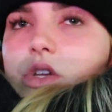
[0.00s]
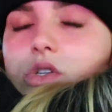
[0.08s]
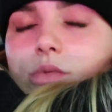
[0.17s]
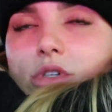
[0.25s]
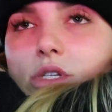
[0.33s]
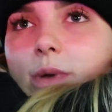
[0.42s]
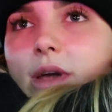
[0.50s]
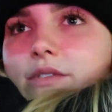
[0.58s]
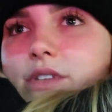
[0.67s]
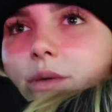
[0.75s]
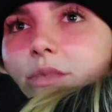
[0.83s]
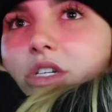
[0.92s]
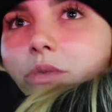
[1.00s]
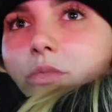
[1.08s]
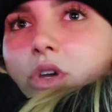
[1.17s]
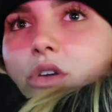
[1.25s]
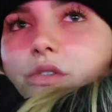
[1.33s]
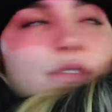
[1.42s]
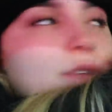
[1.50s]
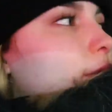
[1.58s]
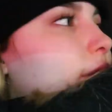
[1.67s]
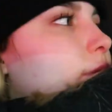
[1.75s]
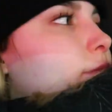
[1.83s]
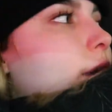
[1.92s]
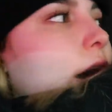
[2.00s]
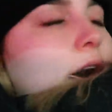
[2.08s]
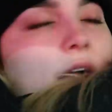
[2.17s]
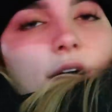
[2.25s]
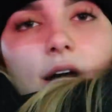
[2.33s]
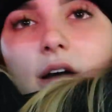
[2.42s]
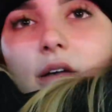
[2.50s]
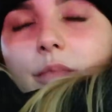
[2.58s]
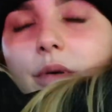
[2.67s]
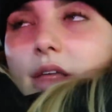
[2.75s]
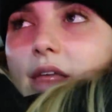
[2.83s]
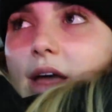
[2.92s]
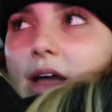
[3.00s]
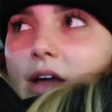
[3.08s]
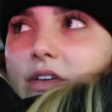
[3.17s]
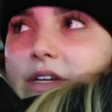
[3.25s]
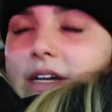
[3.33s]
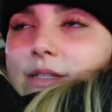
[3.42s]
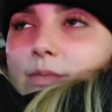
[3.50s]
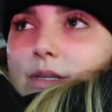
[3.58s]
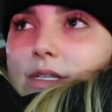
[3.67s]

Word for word: So we're just waiting for someone to move so we can park up and go to Casper's.